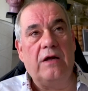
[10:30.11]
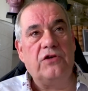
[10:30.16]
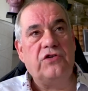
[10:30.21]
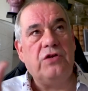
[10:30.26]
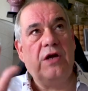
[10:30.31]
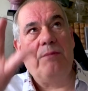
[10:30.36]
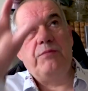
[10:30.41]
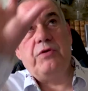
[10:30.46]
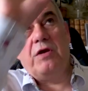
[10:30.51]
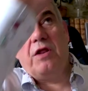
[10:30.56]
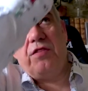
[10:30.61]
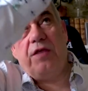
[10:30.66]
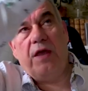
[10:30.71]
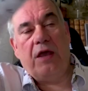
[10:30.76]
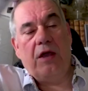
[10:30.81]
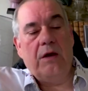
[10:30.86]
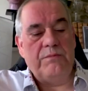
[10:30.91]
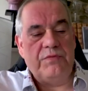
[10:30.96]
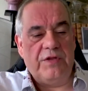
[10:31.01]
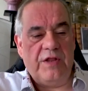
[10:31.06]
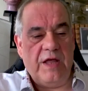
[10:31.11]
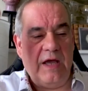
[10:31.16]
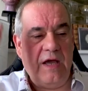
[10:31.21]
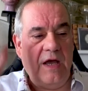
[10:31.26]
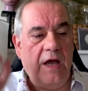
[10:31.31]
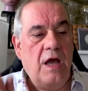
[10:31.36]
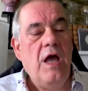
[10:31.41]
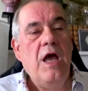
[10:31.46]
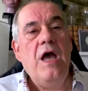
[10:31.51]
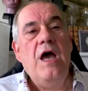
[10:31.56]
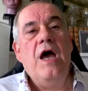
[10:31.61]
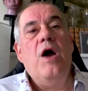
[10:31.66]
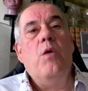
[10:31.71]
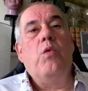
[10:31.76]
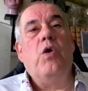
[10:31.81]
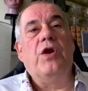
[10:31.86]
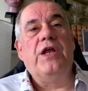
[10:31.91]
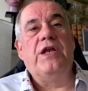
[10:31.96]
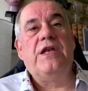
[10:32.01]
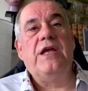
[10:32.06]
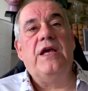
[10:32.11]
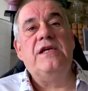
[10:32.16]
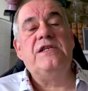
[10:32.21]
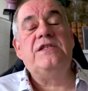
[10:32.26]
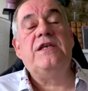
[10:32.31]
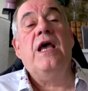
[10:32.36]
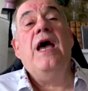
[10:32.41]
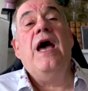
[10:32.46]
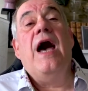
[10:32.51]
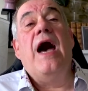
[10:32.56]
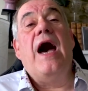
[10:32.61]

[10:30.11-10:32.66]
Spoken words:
I'll try and put a thing up there, what it is.